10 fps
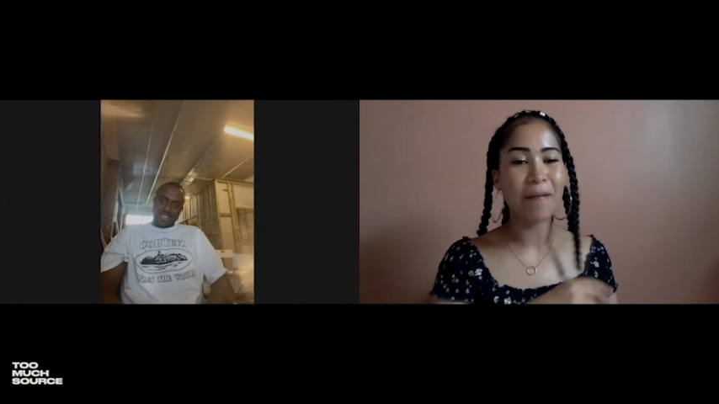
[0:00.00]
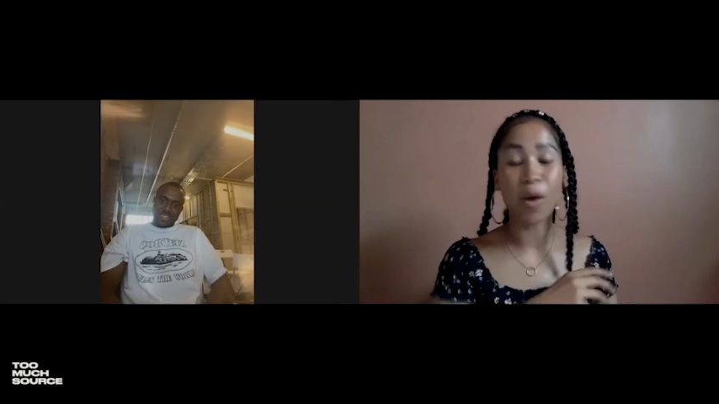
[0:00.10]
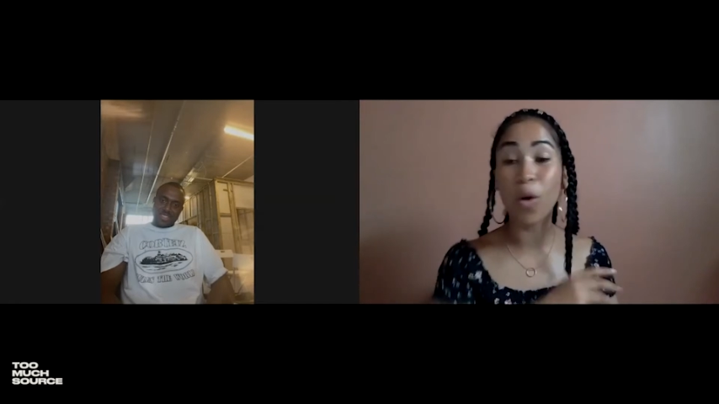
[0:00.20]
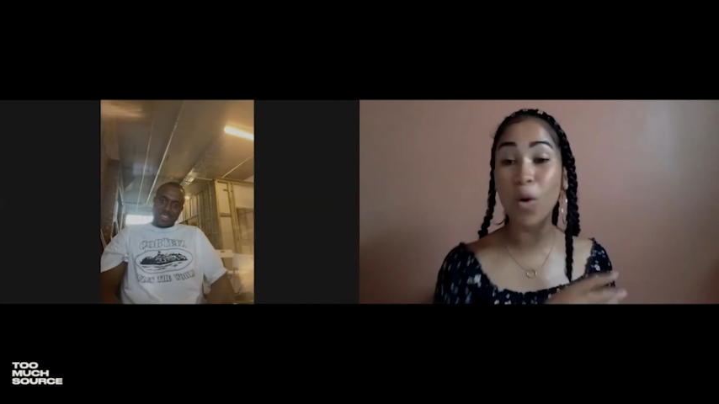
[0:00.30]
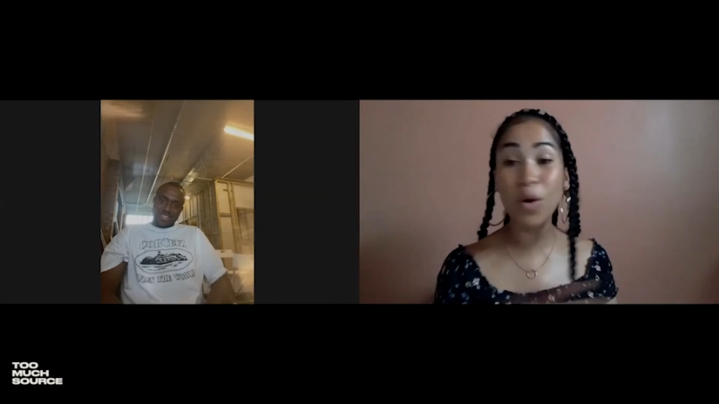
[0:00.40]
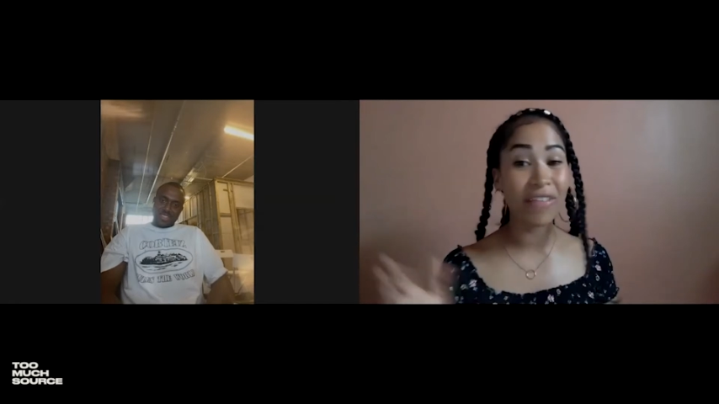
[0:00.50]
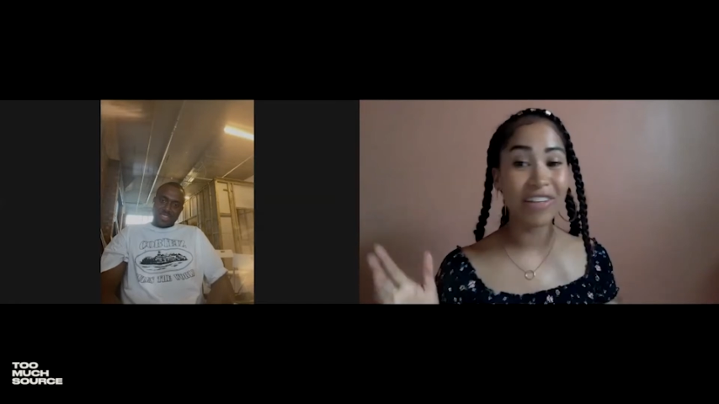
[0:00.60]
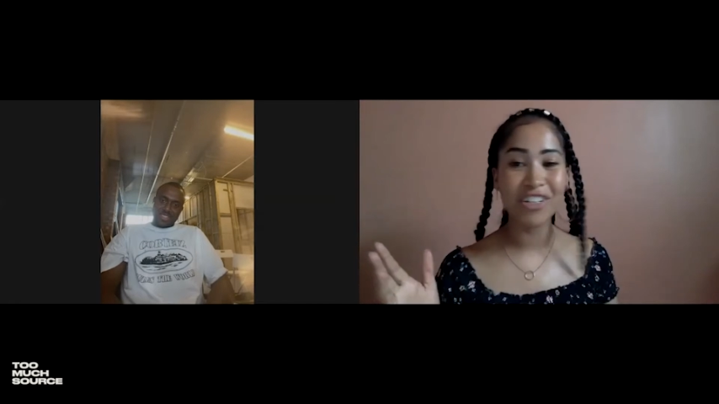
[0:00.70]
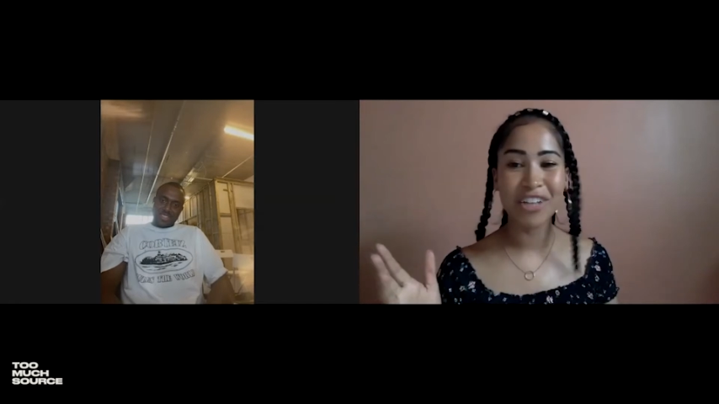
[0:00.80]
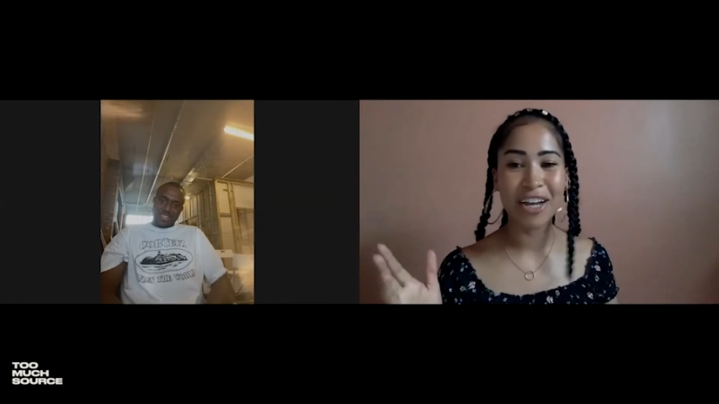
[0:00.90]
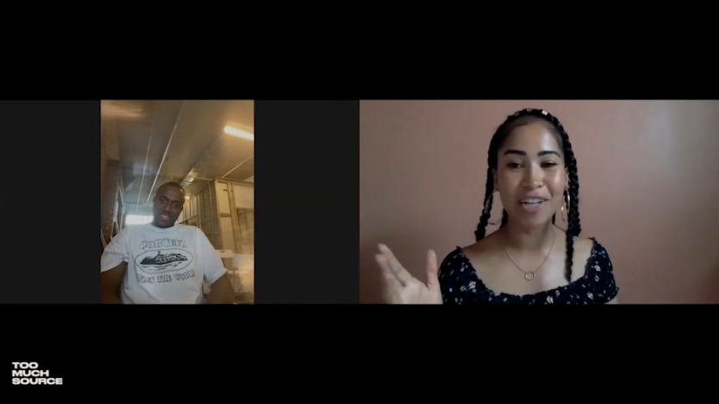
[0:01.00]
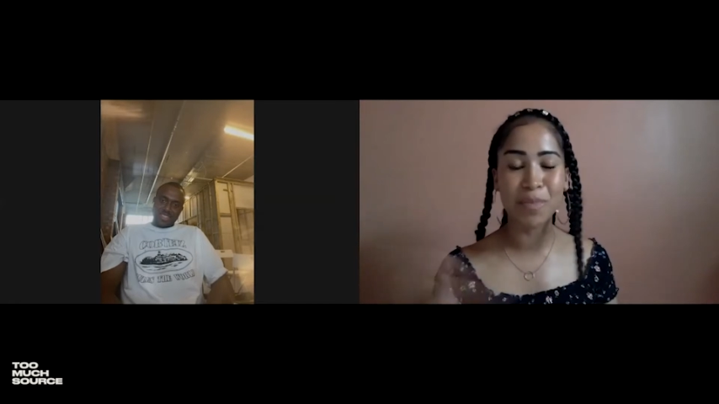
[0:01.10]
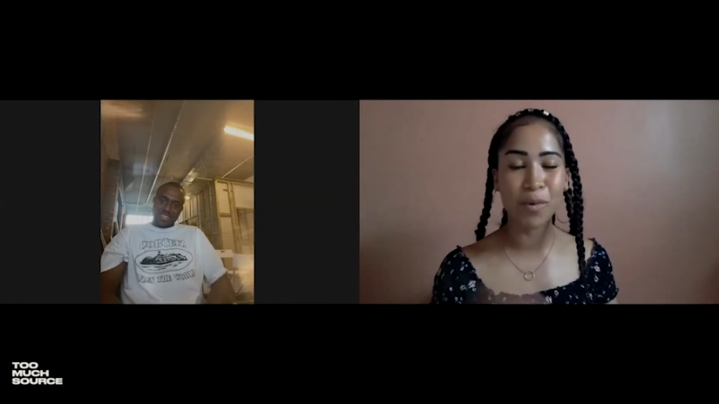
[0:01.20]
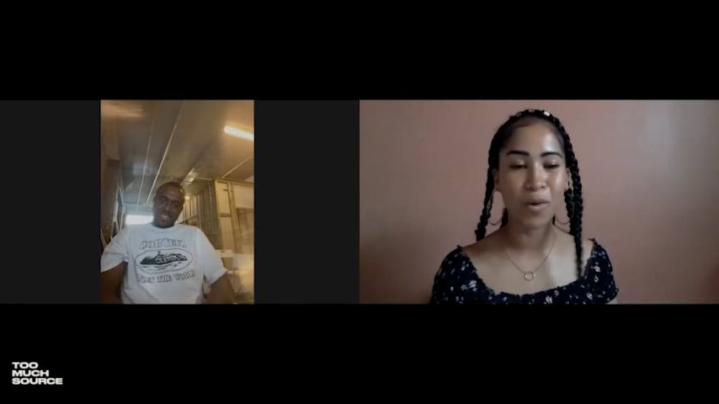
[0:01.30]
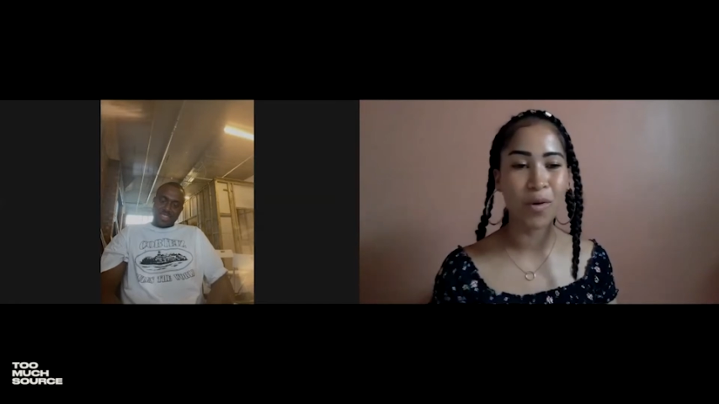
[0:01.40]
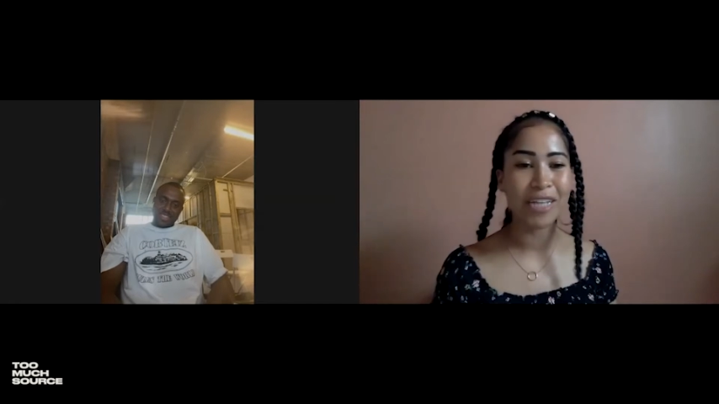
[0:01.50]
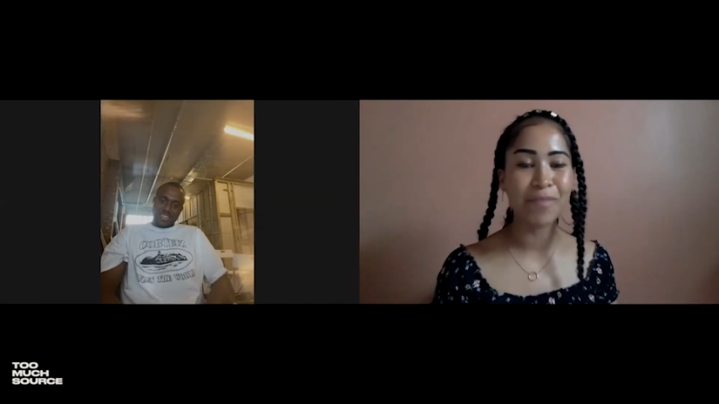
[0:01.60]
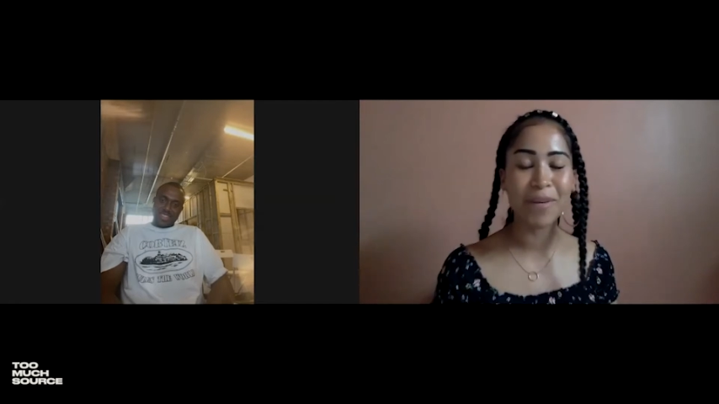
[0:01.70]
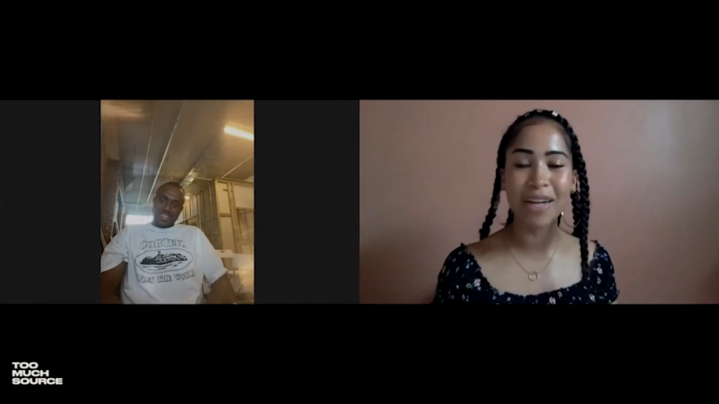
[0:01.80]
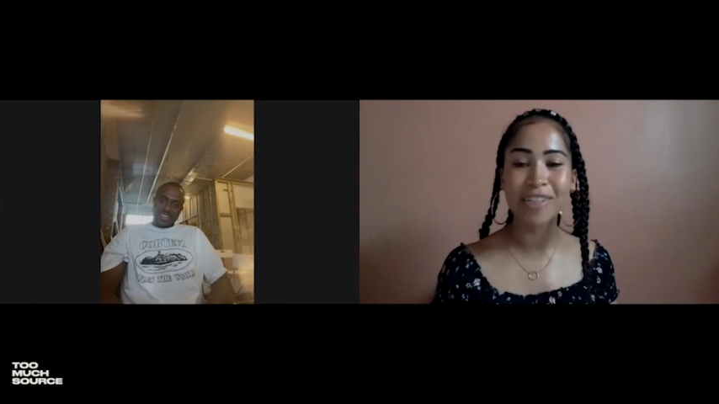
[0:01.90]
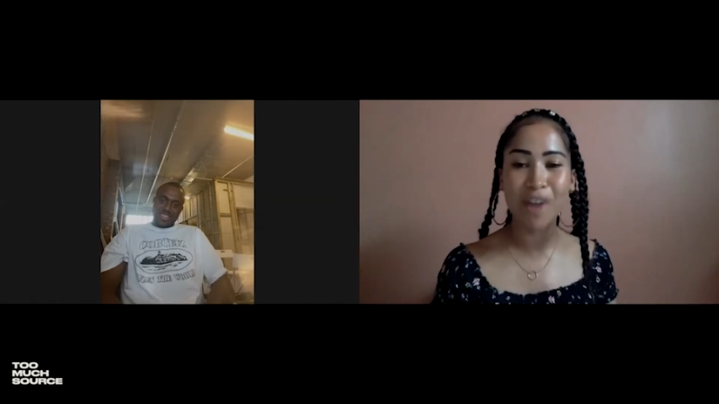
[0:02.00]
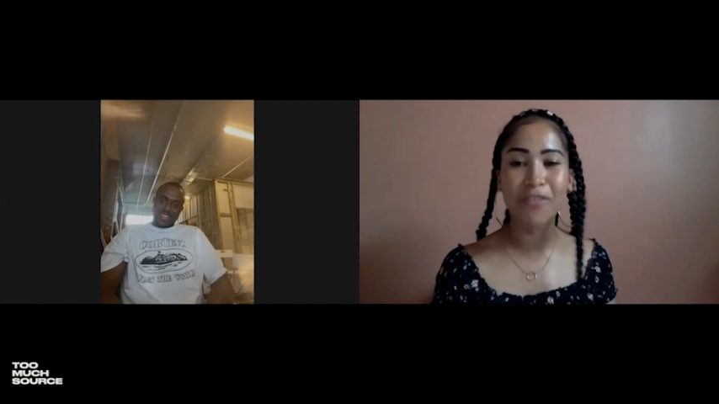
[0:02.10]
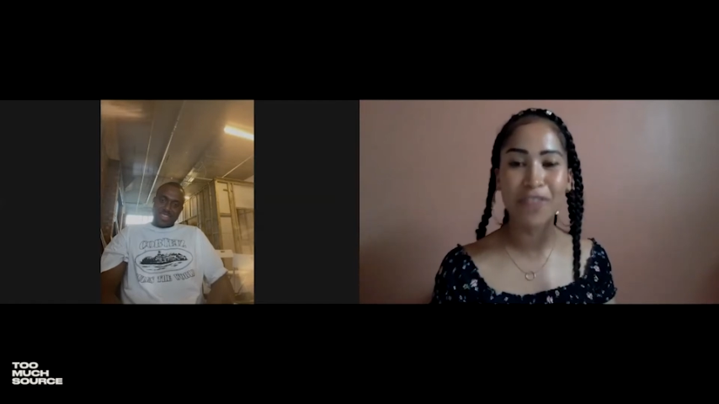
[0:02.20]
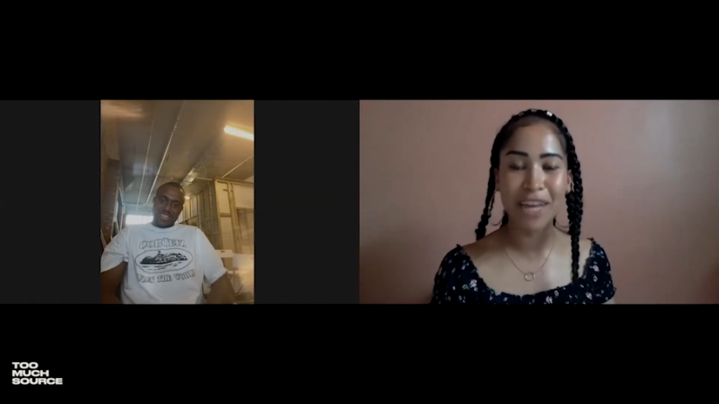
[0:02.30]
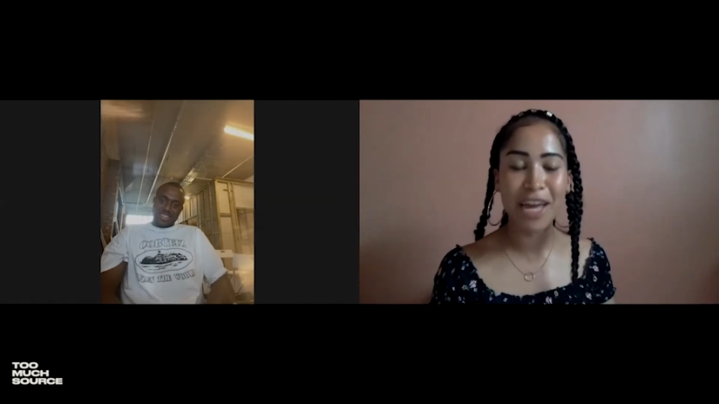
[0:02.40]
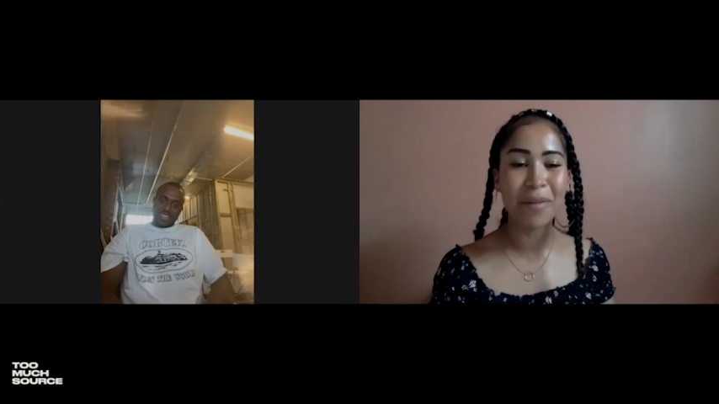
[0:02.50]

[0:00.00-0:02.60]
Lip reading: all that this year has brought, it's been a tough year,